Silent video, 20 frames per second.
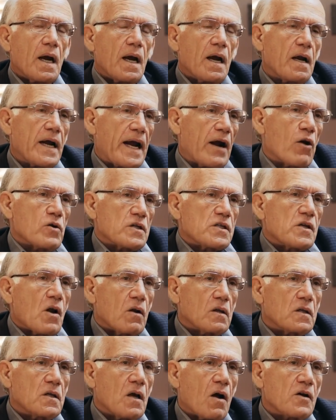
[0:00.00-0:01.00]
And
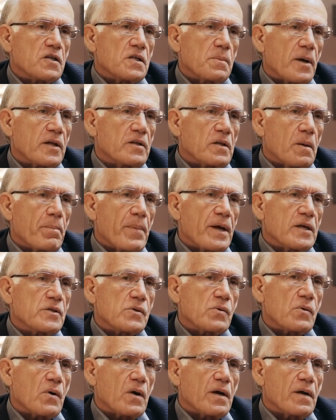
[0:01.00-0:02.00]
Aristotle talks about the
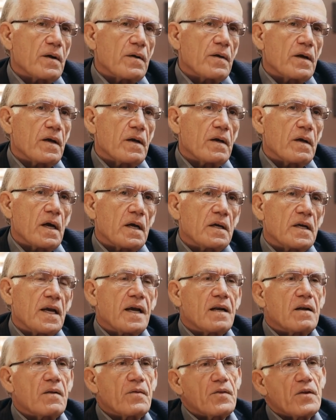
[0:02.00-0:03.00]
mesoi. And
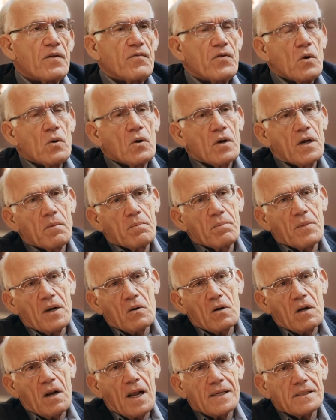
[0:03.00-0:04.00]
yet, if you look at
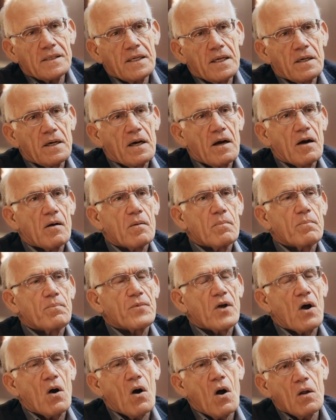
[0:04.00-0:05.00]
middle class income,
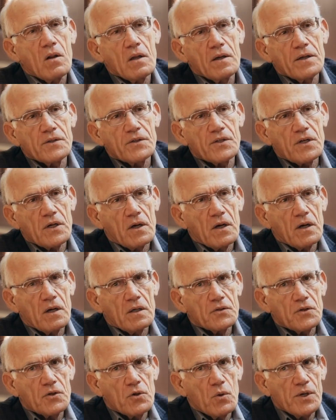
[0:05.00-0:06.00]
college
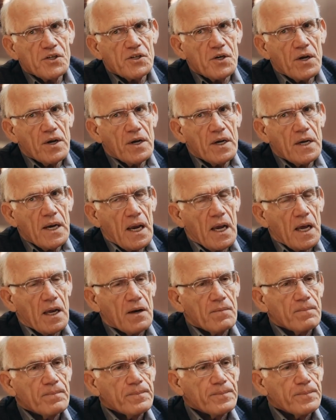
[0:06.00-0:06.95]
tuition debt,